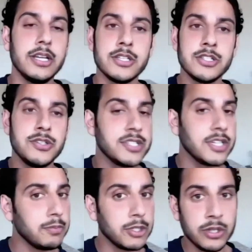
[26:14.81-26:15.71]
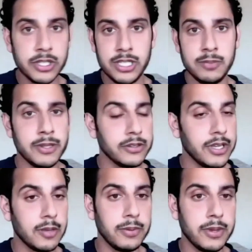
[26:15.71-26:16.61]
So you set up a quick email
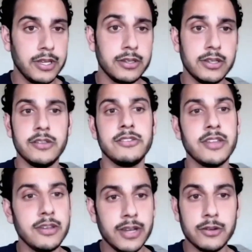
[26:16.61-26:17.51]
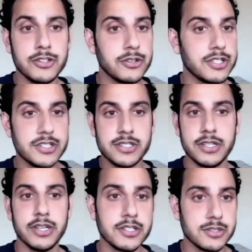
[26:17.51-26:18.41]
campaign and send it out to your
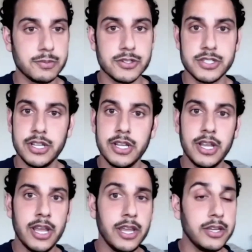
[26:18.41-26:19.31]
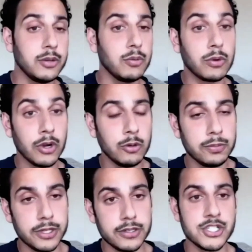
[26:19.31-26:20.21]
existing customers. Hey, we're
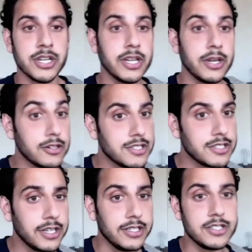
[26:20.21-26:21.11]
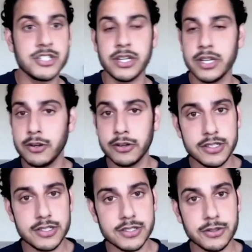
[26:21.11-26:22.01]
open. Check out our site. Check out our
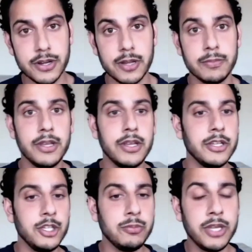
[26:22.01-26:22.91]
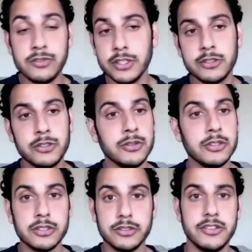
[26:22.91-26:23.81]
Instagram. You may even include a
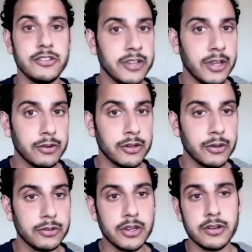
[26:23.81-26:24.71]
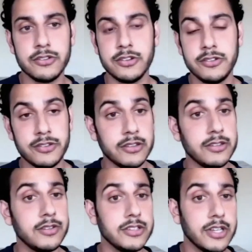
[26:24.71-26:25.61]
little discount code there as an
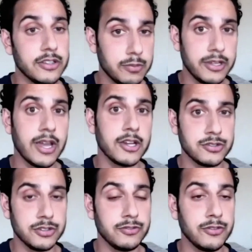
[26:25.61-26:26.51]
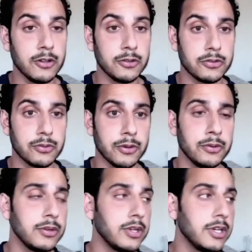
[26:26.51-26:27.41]
incentive to get them to actually follow through.